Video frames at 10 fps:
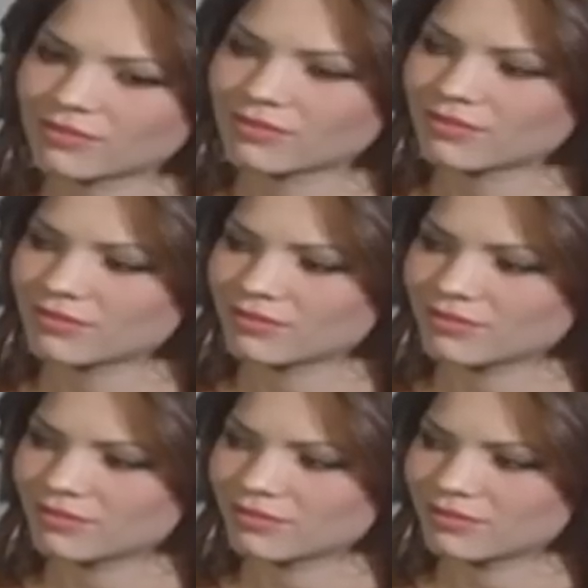
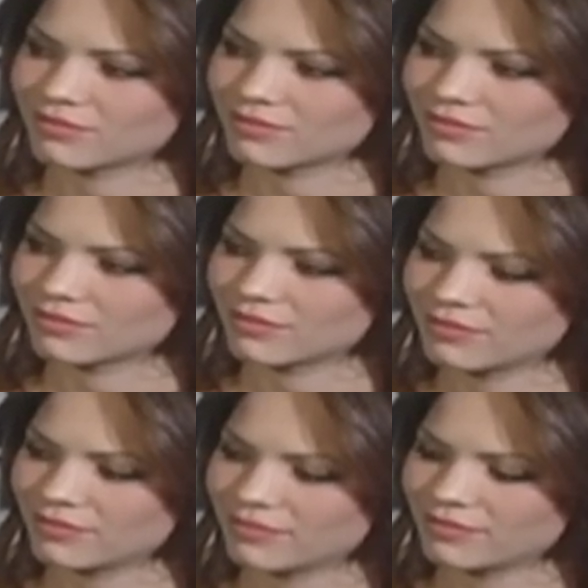
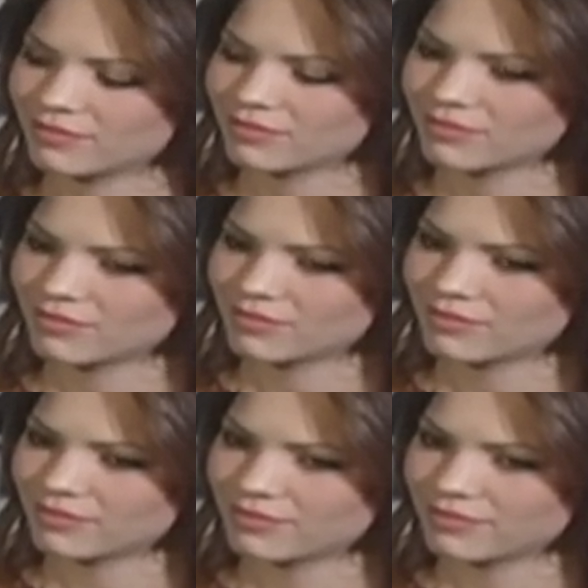
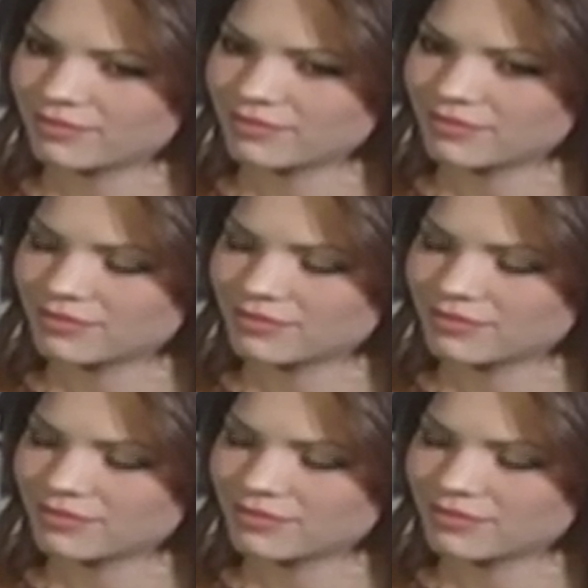The person shown says nothing.